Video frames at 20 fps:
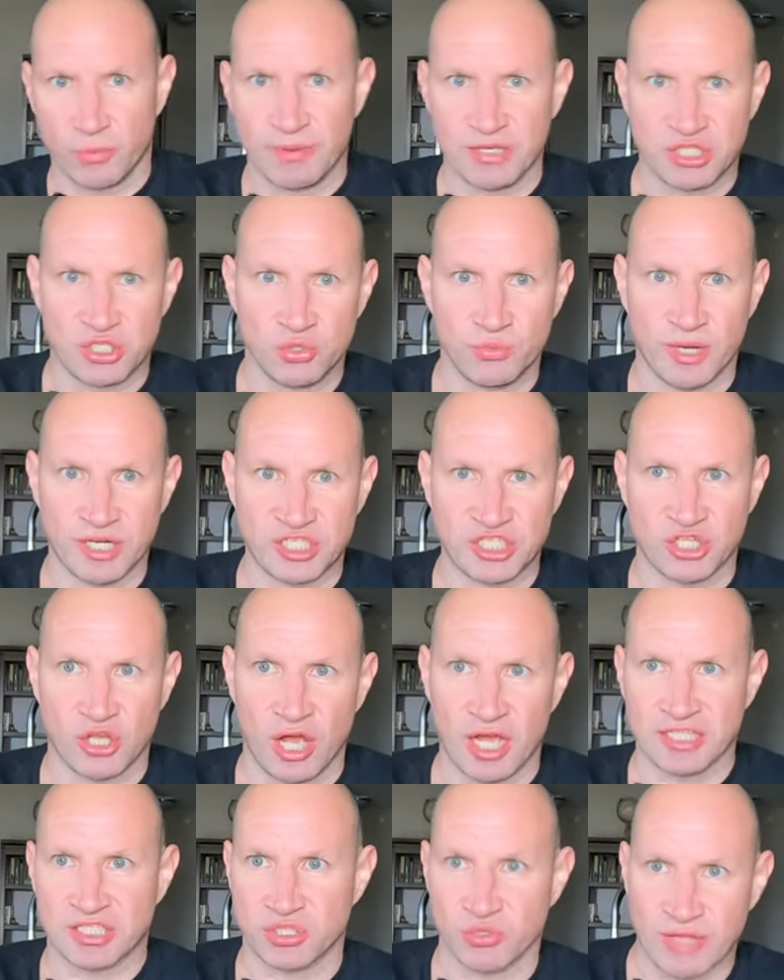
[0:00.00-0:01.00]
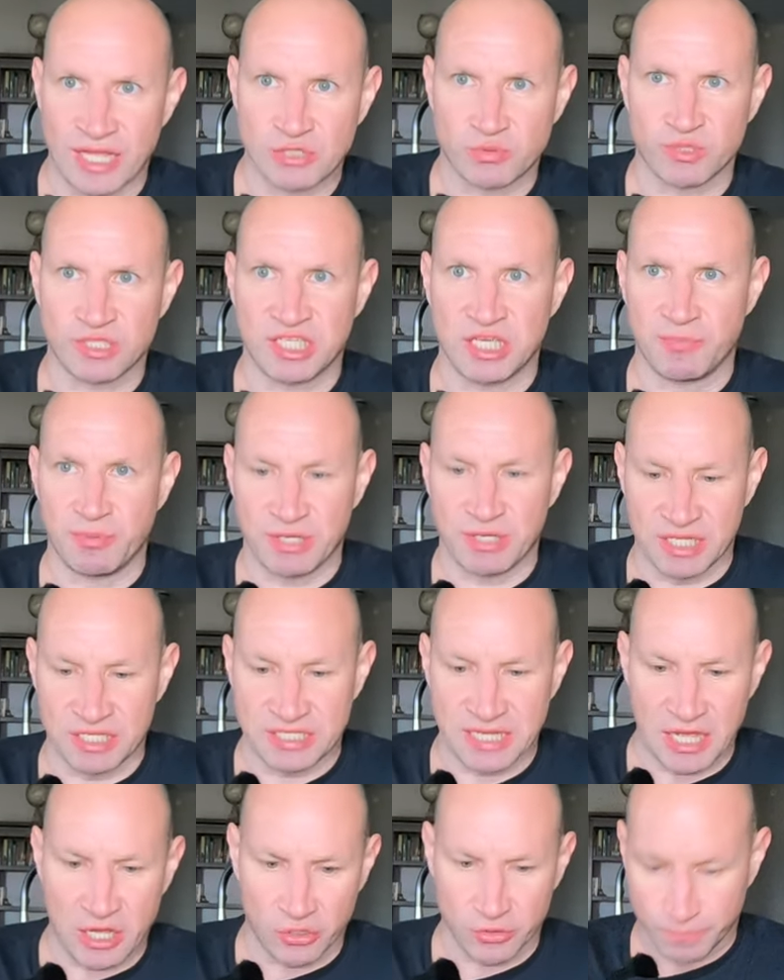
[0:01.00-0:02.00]
bit too much sauce, so that's what's keeping it
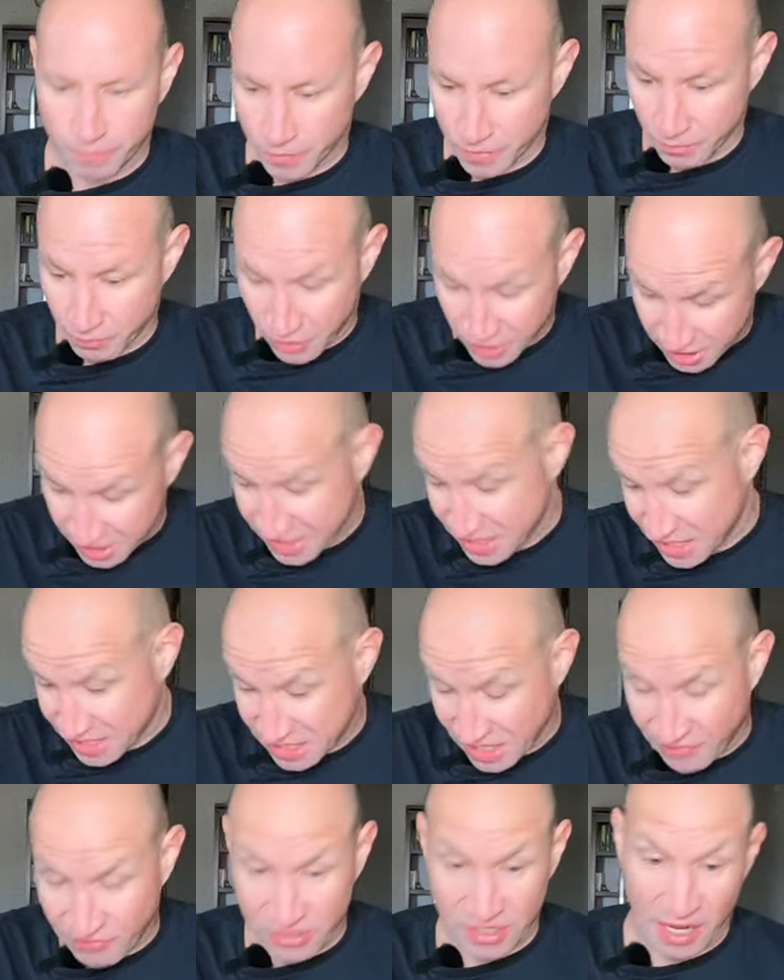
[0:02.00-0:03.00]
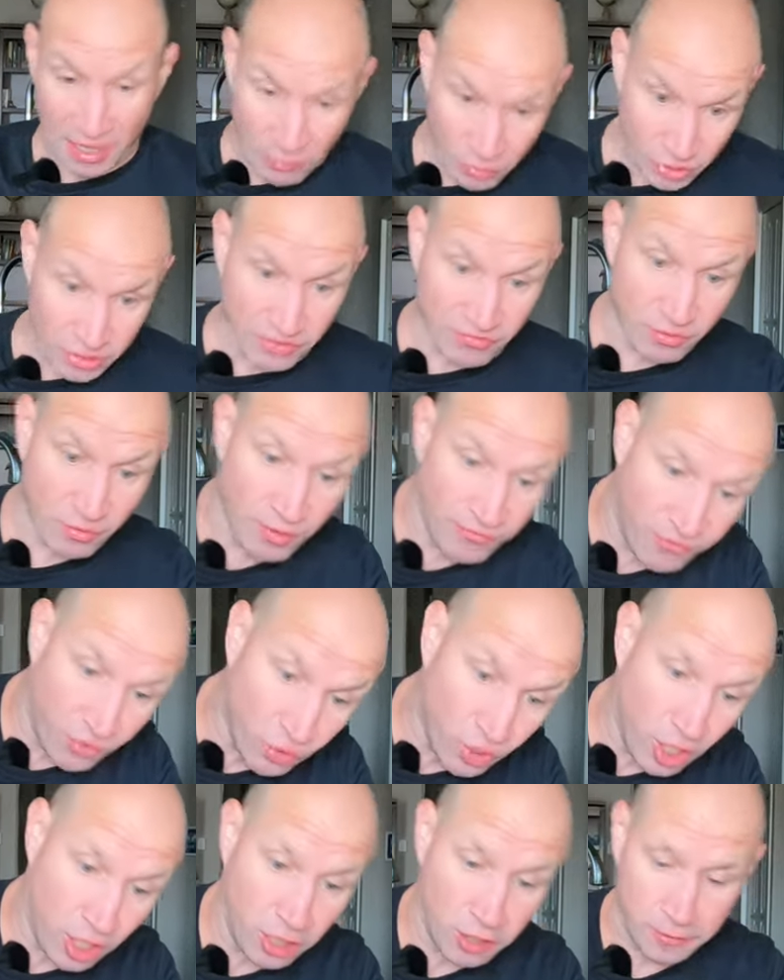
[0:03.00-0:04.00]
down. But it is a seven. I will give them a
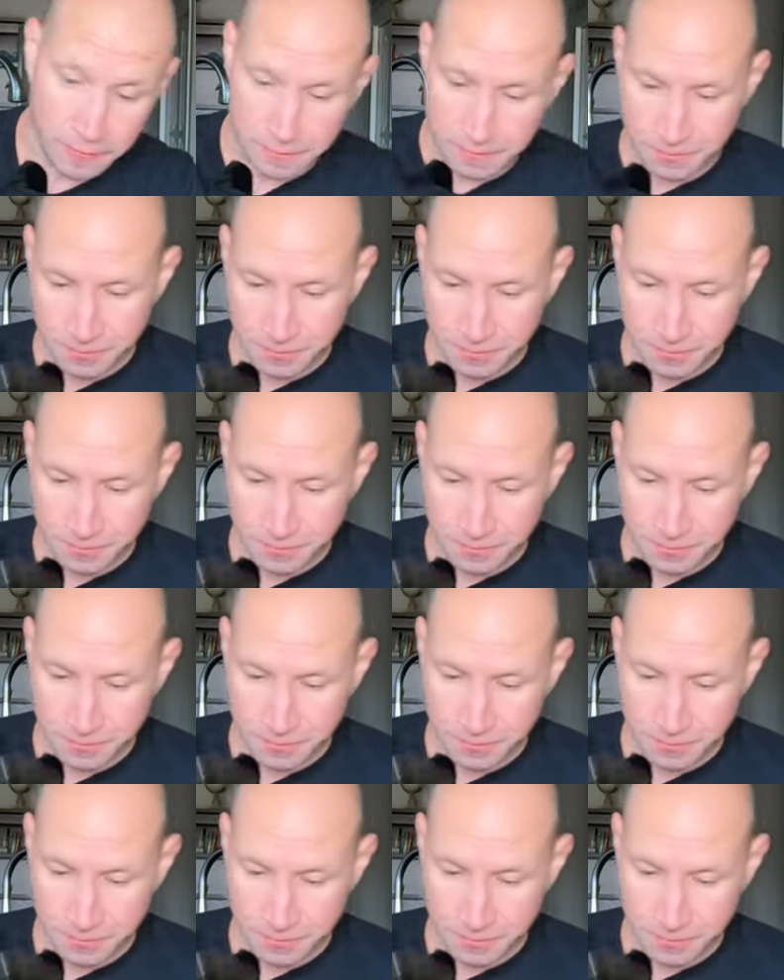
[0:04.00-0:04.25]
phone call.